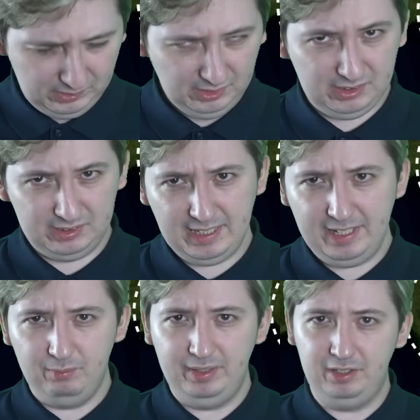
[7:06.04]

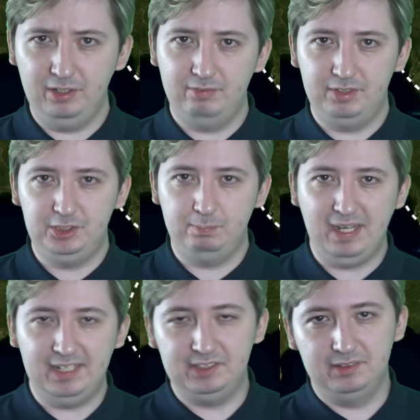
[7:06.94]
sedate recurvature
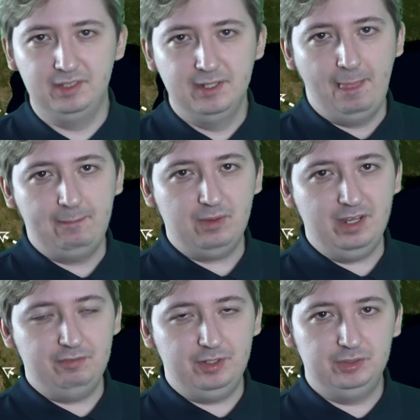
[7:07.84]
pattern
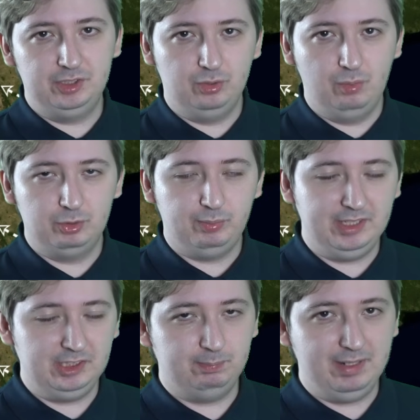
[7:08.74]
quite a few storms we
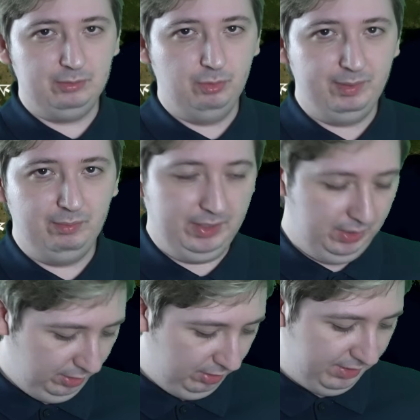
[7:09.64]
expect will be
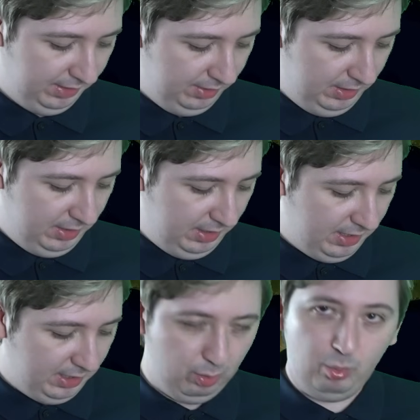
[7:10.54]
recurving
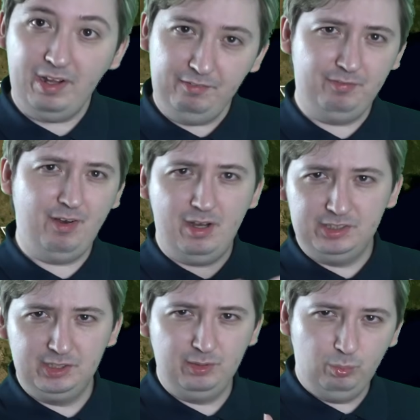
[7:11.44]
uh, quite far
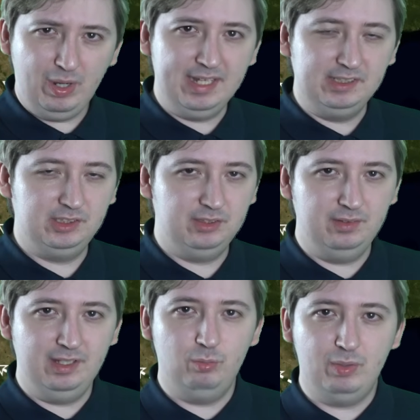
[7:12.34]
to the west,
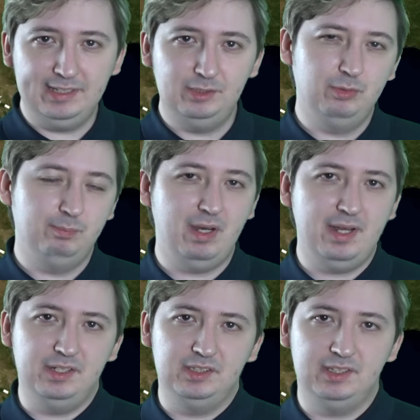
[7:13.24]
certainly a westward
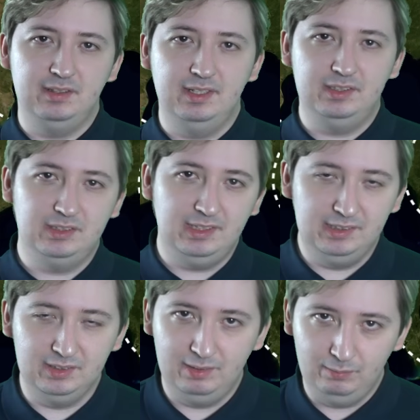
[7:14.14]
bias in this
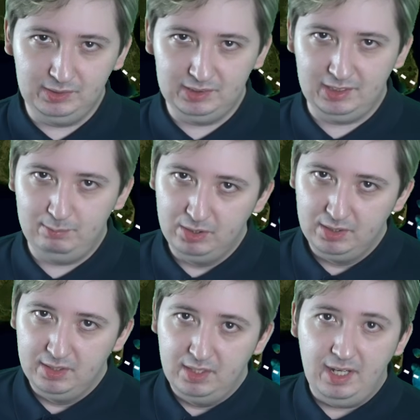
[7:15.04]
season it would seem.
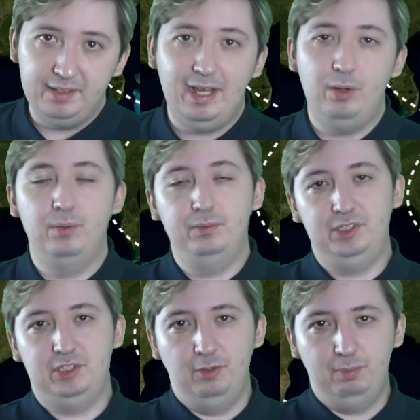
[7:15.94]
And that
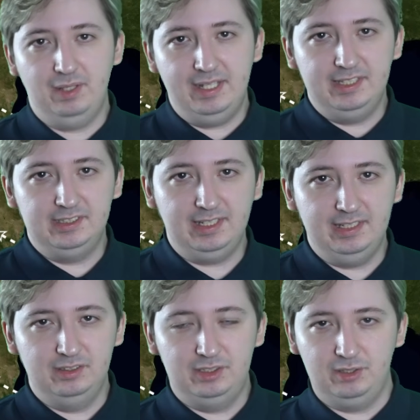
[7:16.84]
also plays
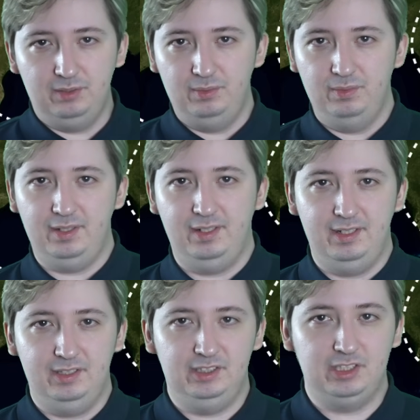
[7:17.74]
into
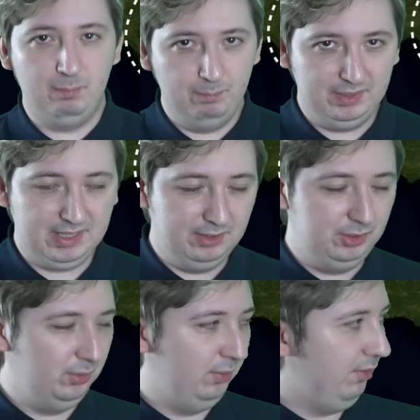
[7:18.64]
uh, some
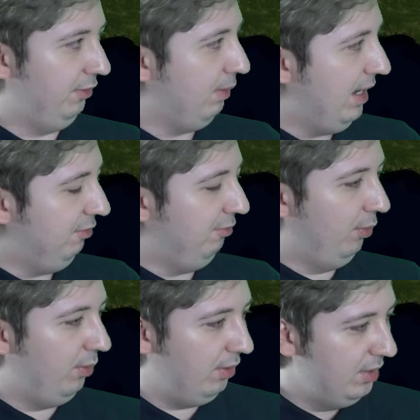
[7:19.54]
potential threat
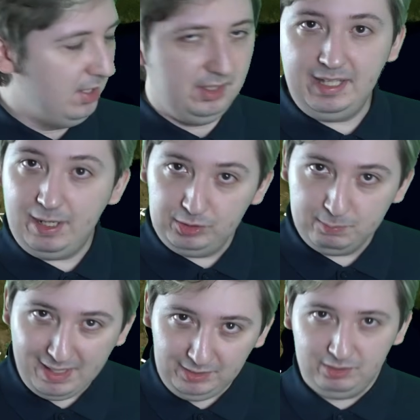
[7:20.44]
for the Outer
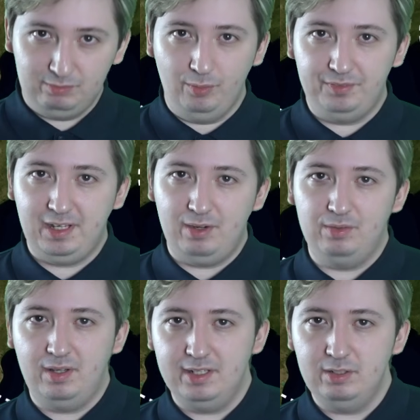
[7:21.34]
Banks of North
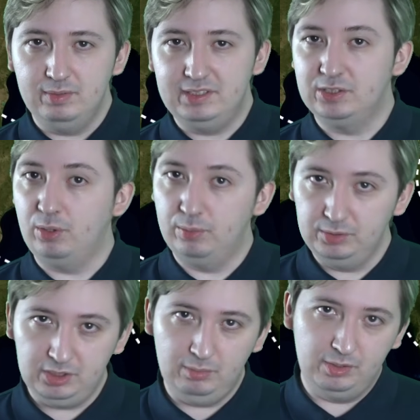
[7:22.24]
Carolina, which is
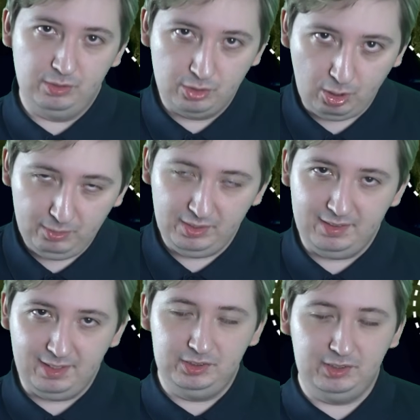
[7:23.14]
also an anomaly
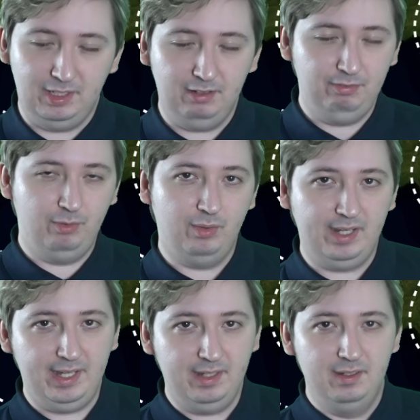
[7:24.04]
this year for
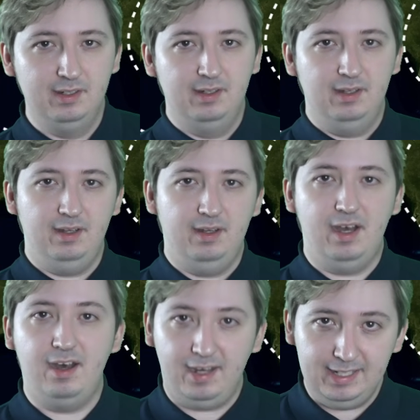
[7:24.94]
a uh,
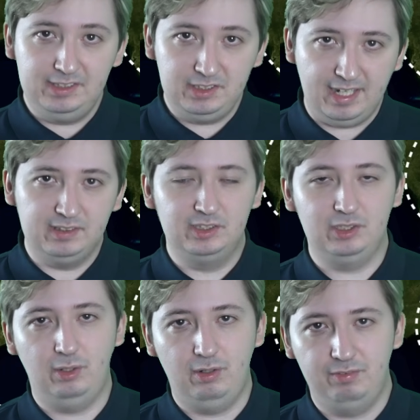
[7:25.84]
high chance
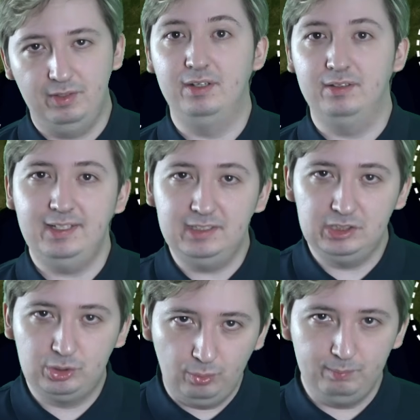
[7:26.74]
of at least
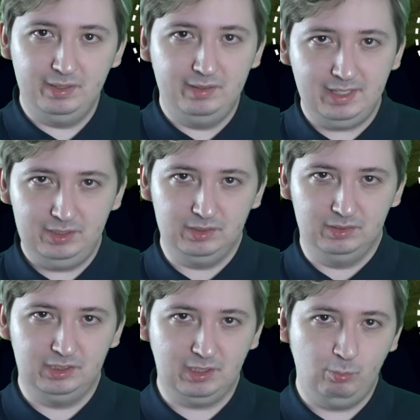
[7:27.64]
storm
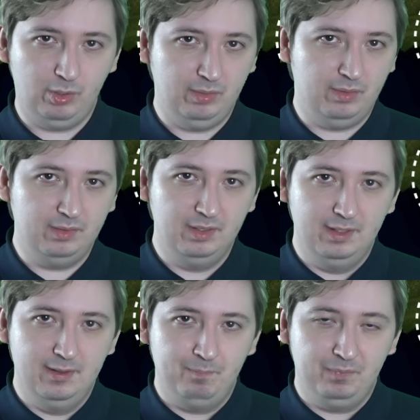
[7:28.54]
conditions somewhere along
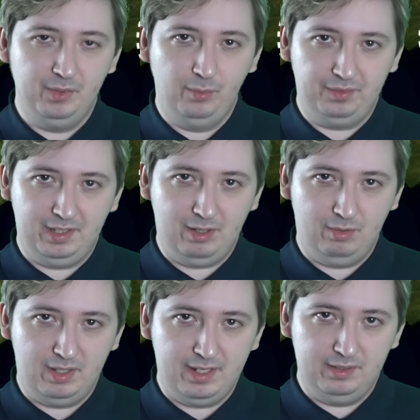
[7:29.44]
North
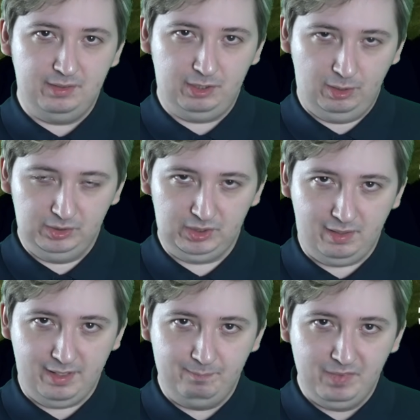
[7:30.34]
Carolina
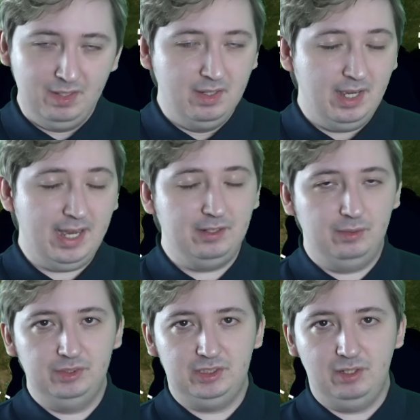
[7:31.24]
coastline, and
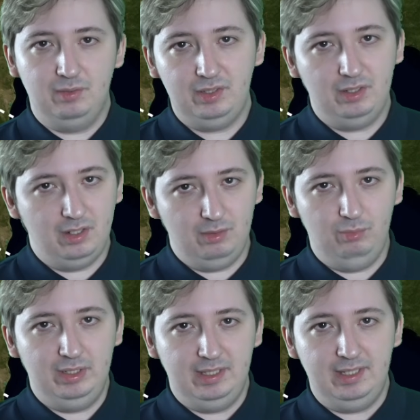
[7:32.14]
also can't
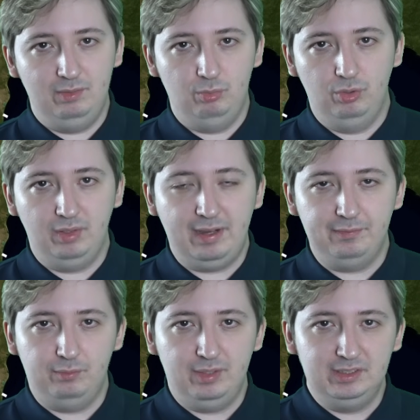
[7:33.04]
really rule out
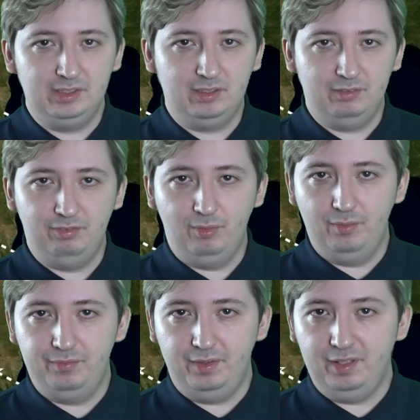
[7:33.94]
the risk
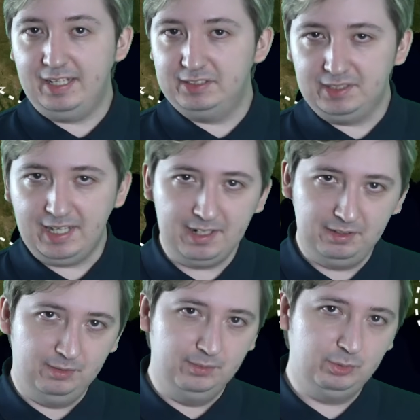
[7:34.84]
for Atlantic
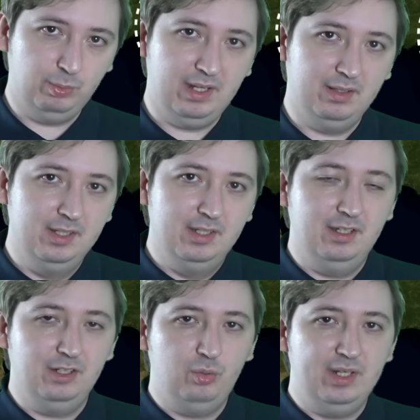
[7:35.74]
Canada as well.
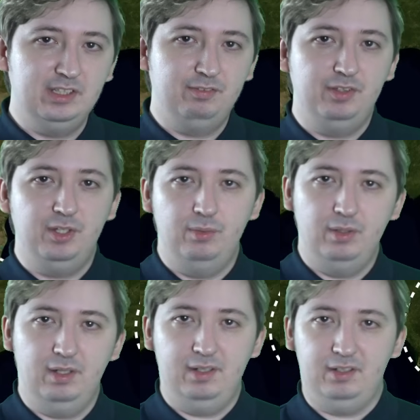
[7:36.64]
Uh, quite a
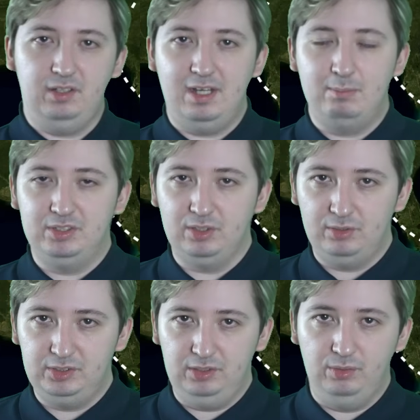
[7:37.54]
few uh,
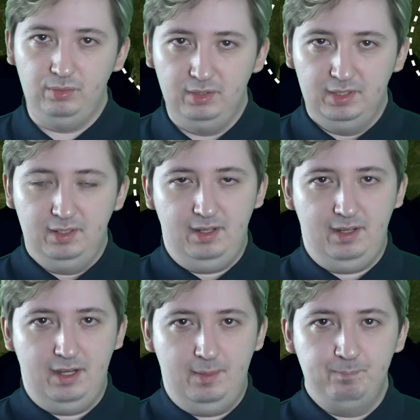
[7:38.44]
climatological
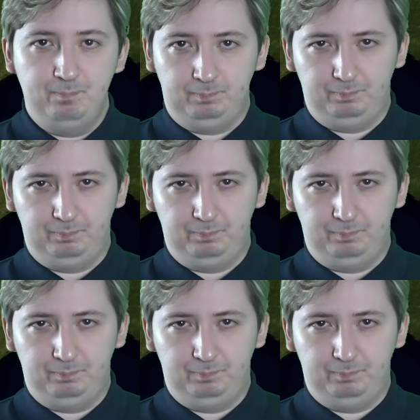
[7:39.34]
um,